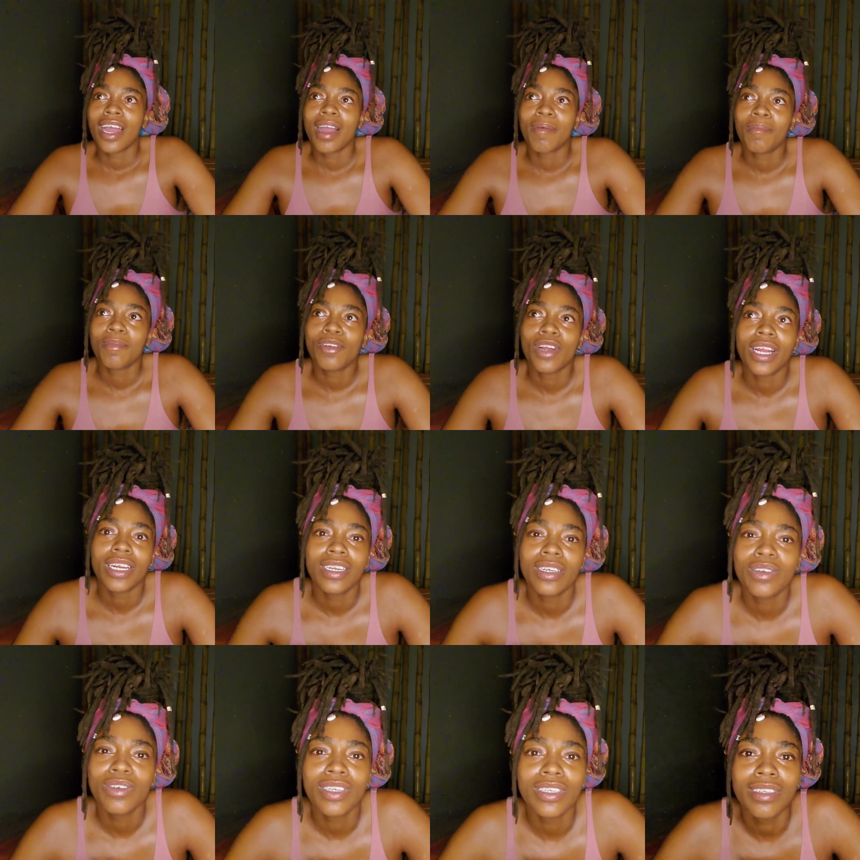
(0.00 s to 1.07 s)
I'm trying to
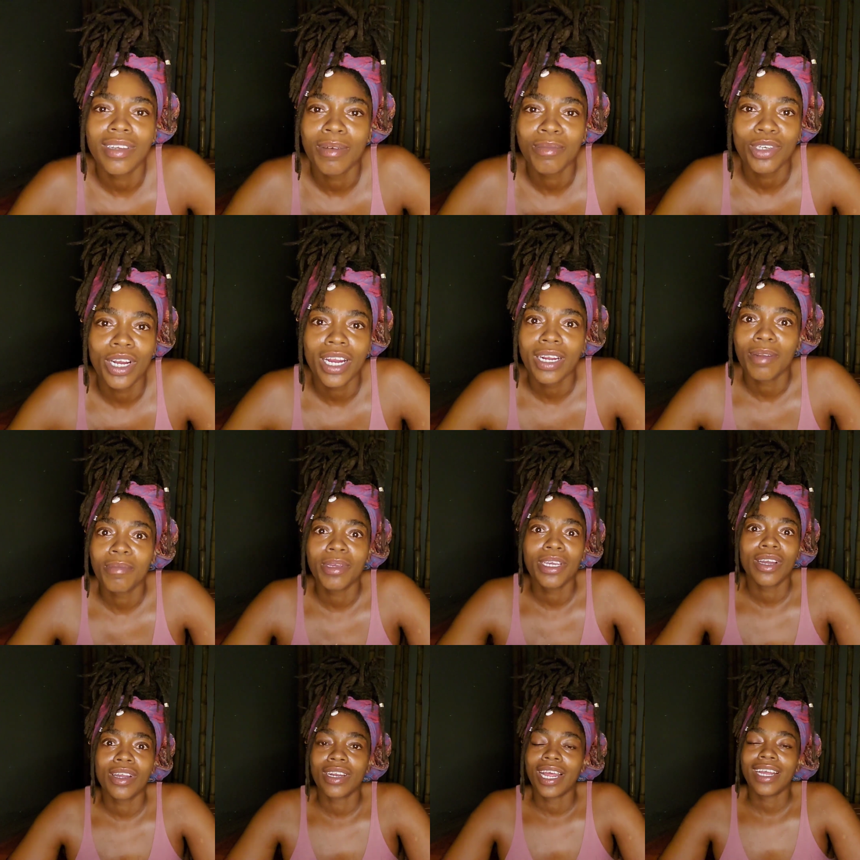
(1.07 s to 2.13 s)
do this. I'm trying to be,
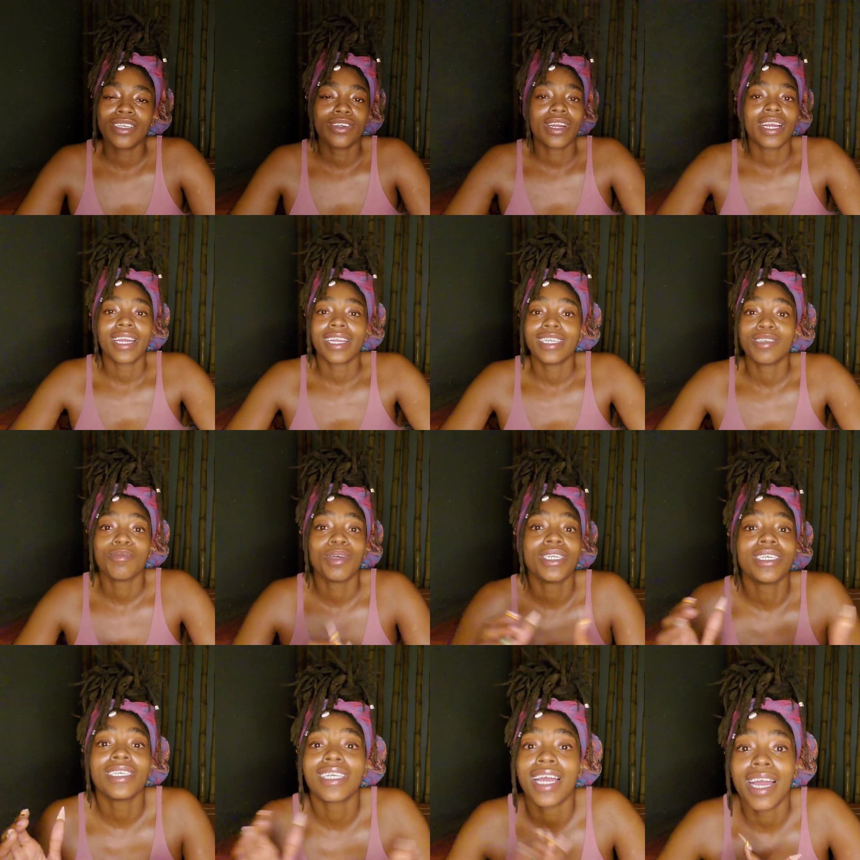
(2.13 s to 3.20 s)
not trying. As much
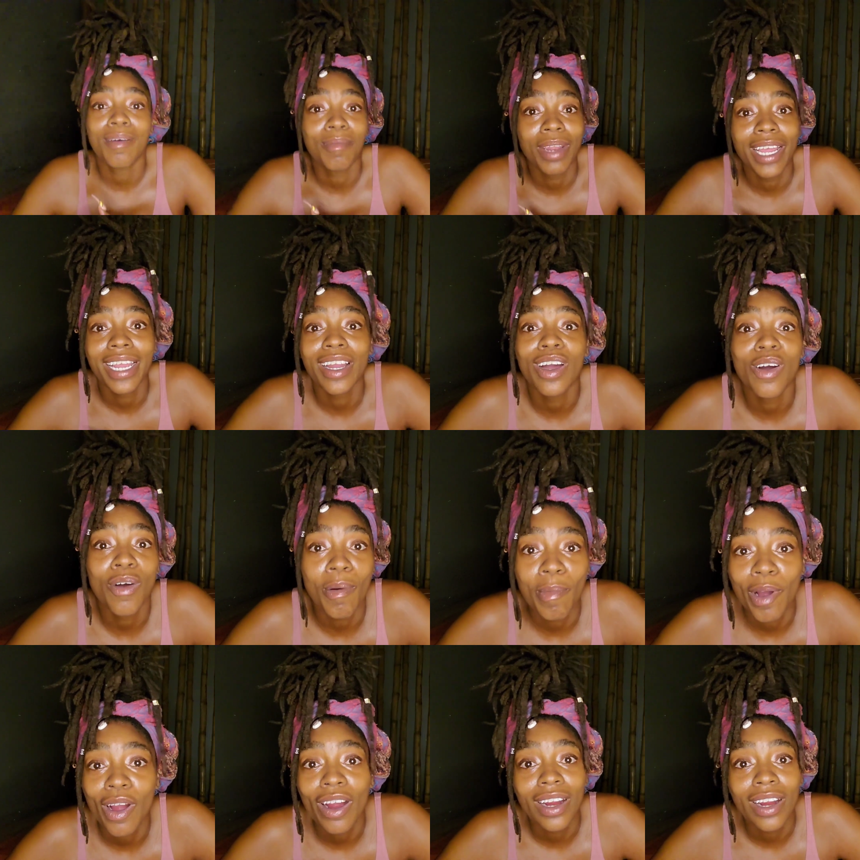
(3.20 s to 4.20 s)
as I'm like, oh, I'm an